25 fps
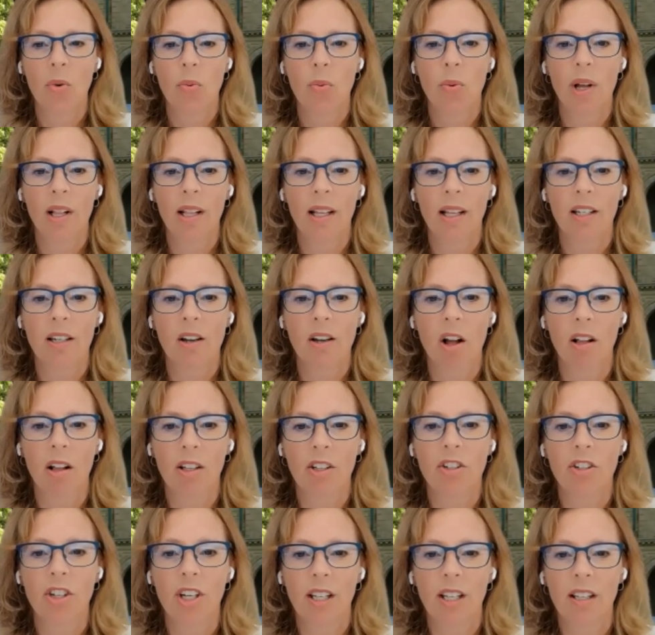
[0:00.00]
while
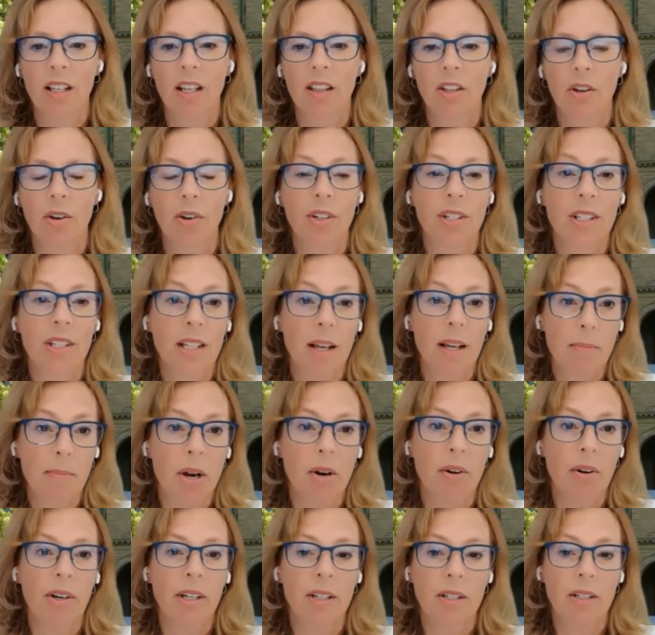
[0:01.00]
acknowledging that there are
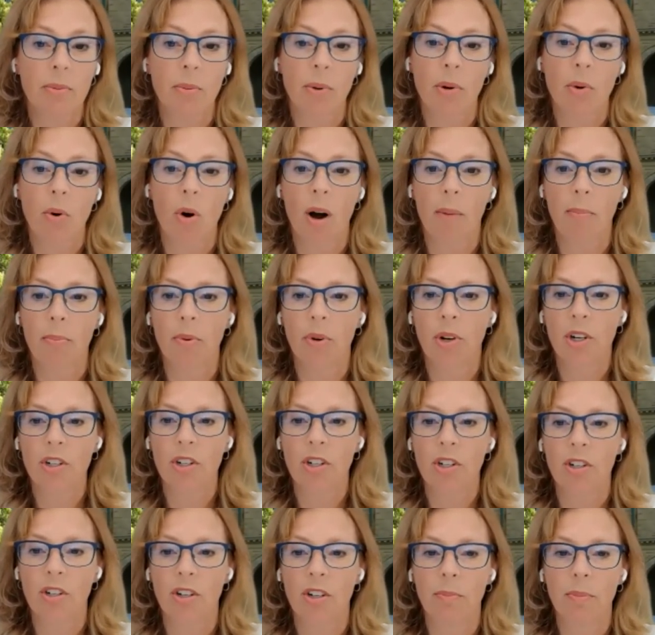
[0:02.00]
some areas where
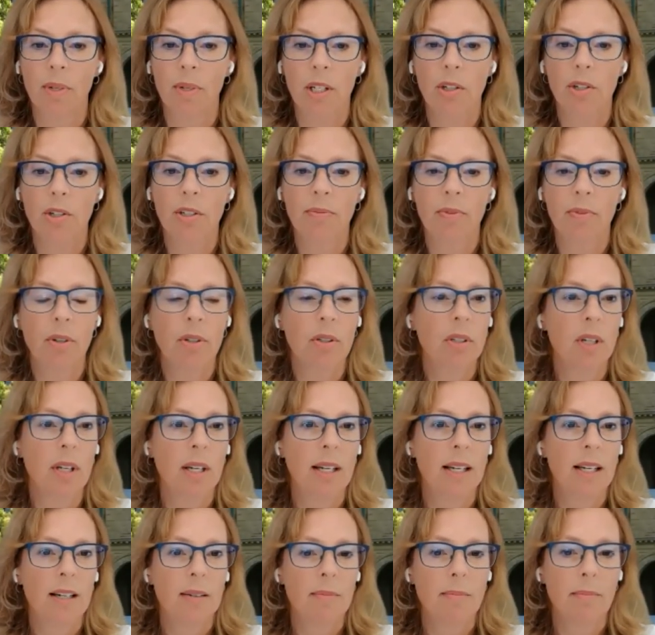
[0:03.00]
cooperation could be useful,
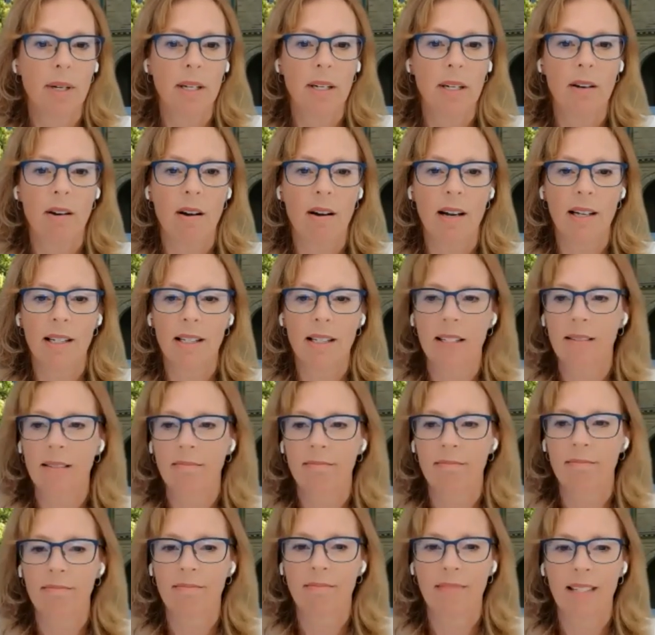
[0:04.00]
but not
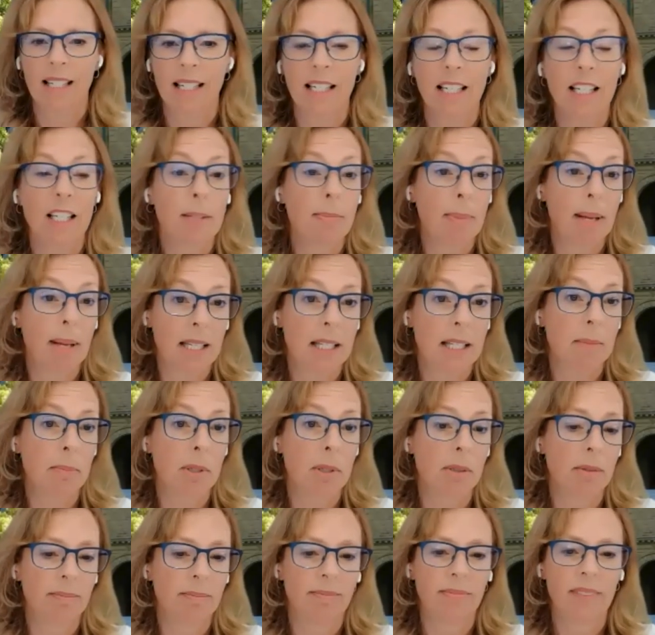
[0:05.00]

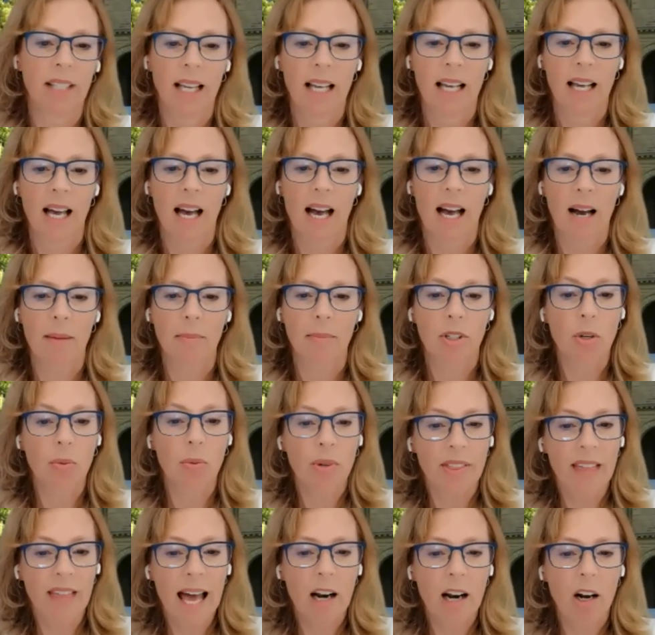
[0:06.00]
indispensable. Um, so
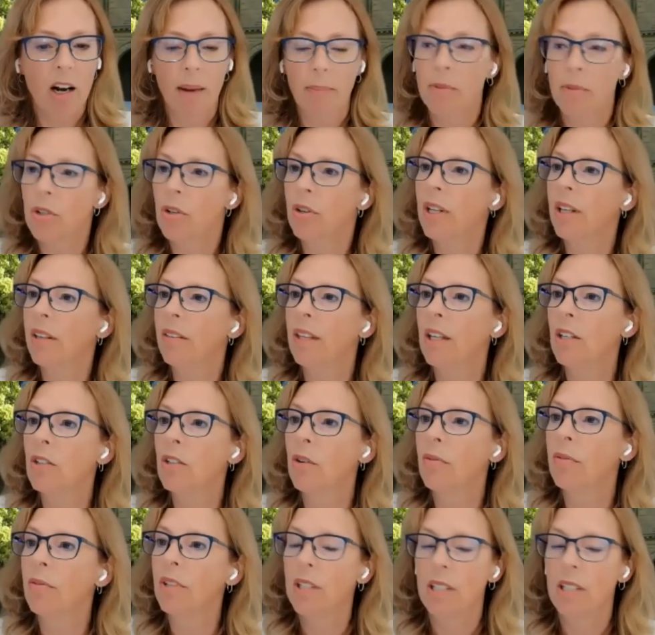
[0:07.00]
with that, I'm turning
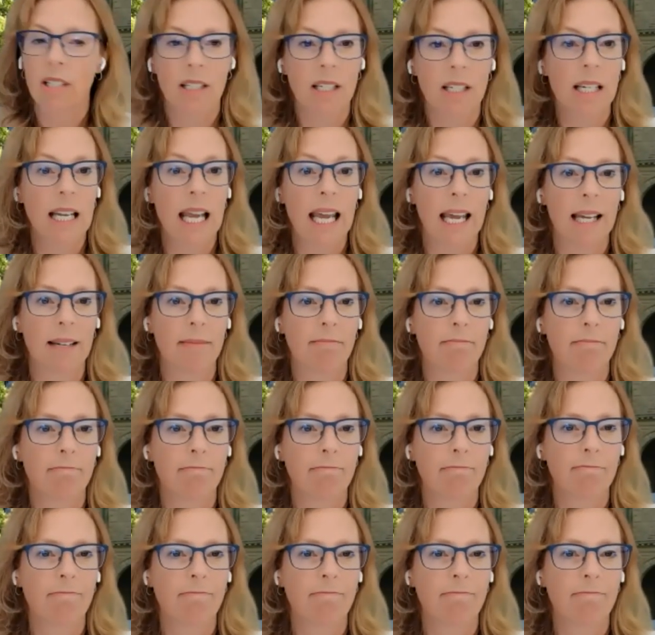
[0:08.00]
things over to Dan.